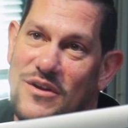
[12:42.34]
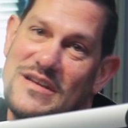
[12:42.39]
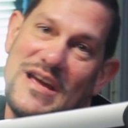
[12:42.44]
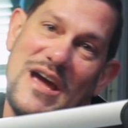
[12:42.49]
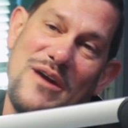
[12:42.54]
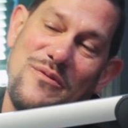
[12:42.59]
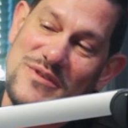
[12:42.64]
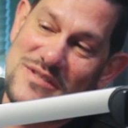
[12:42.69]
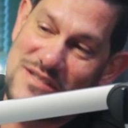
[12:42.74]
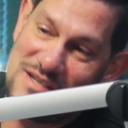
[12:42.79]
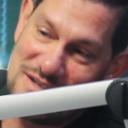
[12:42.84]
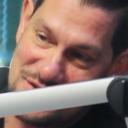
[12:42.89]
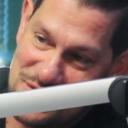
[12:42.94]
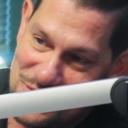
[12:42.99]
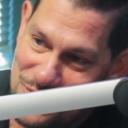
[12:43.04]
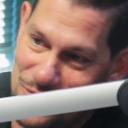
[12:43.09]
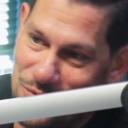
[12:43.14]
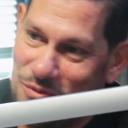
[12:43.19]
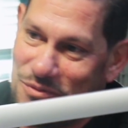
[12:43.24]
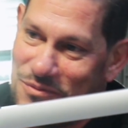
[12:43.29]
I was
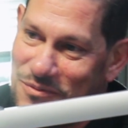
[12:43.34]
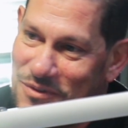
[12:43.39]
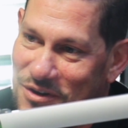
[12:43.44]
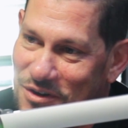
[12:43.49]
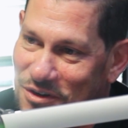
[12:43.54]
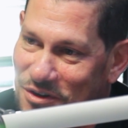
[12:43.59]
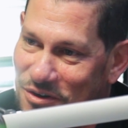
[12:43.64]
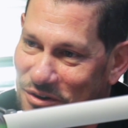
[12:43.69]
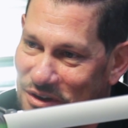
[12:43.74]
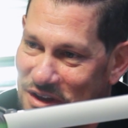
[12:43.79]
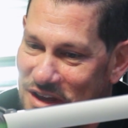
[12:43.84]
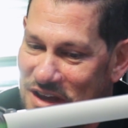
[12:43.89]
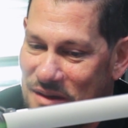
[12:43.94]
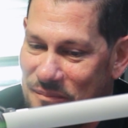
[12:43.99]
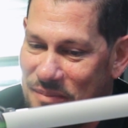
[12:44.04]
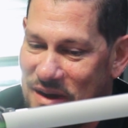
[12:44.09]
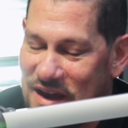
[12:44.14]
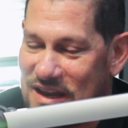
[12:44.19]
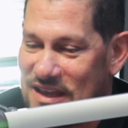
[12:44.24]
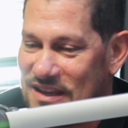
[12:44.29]
into, you know,
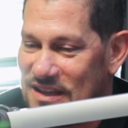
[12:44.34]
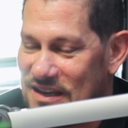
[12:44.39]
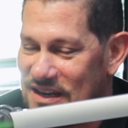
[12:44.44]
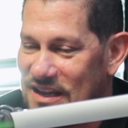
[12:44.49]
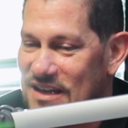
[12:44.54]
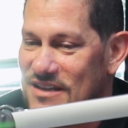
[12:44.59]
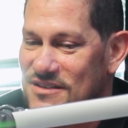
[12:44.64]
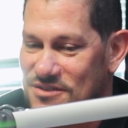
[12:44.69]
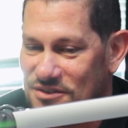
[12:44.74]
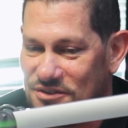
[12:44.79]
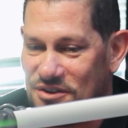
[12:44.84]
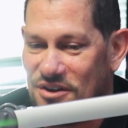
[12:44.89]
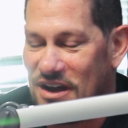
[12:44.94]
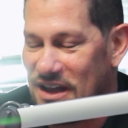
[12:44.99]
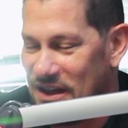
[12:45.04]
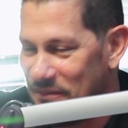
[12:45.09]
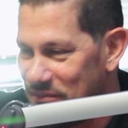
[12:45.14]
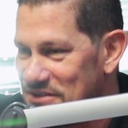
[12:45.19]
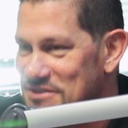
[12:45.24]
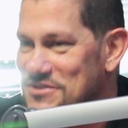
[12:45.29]
back in the day. So no,
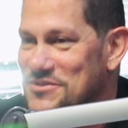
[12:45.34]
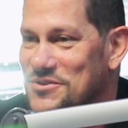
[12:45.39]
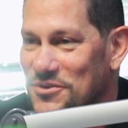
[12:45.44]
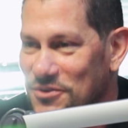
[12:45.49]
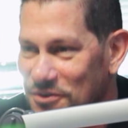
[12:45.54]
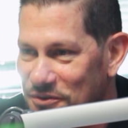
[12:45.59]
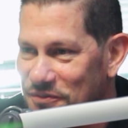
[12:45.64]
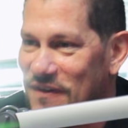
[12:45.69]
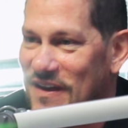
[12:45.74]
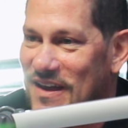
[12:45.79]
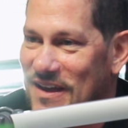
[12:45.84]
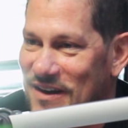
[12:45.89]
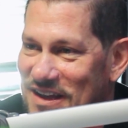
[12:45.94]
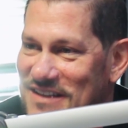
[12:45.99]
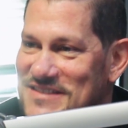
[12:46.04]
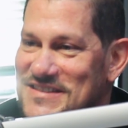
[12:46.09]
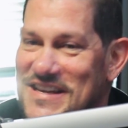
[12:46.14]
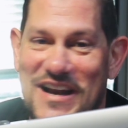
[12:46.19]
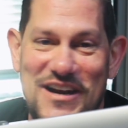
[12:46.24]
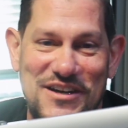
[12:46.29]
I am a true fan.
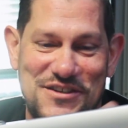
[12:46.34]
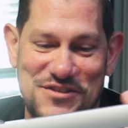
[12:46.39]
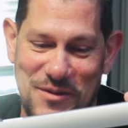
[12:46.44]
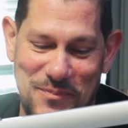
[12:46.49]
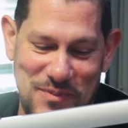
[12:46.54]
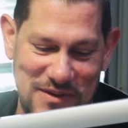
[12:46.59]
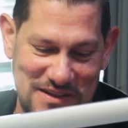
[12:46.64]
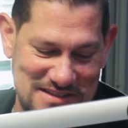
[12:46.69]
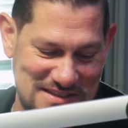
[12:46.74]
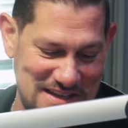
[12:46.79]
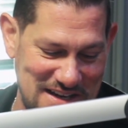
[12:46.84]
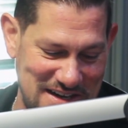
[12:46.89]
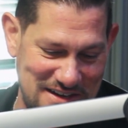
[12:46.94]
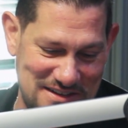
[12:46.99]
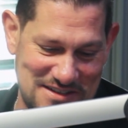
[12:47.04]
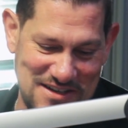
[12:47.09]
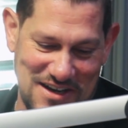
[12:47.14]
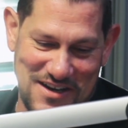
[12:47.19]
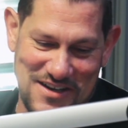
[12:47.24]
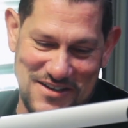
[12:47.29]
That's it's kind of trippy sitting
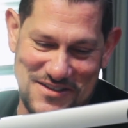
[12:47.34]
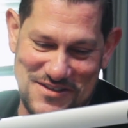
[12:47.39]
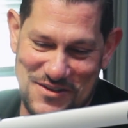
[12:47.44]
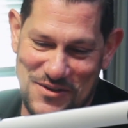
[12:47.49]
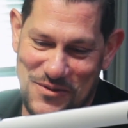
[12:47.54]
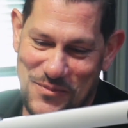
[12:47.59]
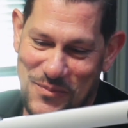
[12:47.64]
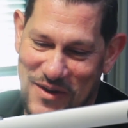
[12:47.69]
here talking to you,